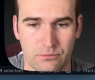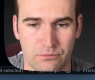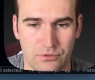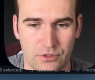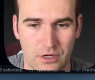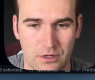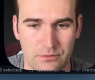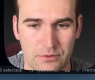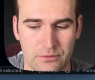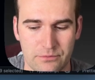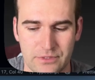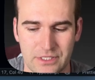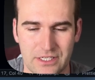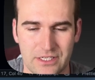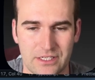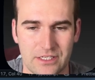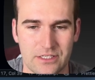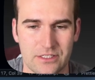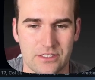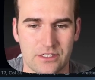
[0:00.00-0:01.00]
problem
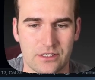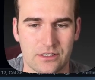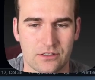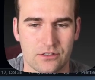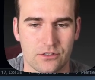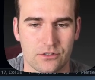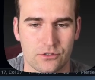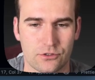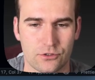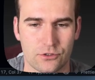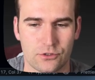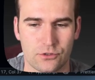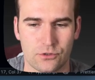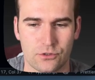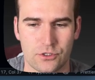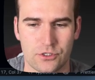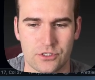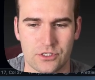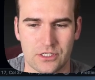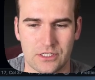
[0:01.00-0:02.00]
that
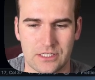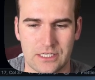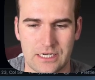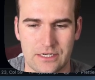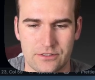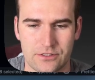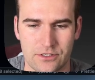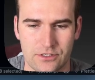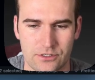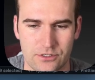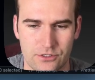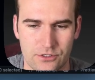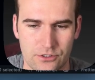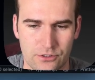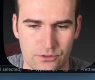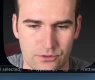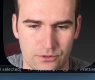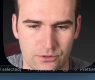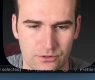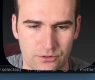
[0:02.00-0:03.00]
AsyncLocalStorage allows us
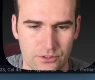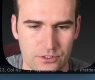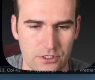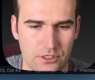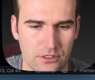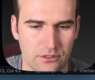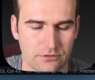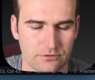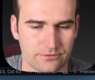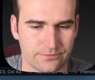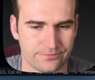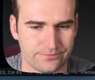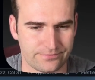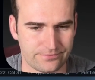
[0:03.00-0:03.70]
to solve.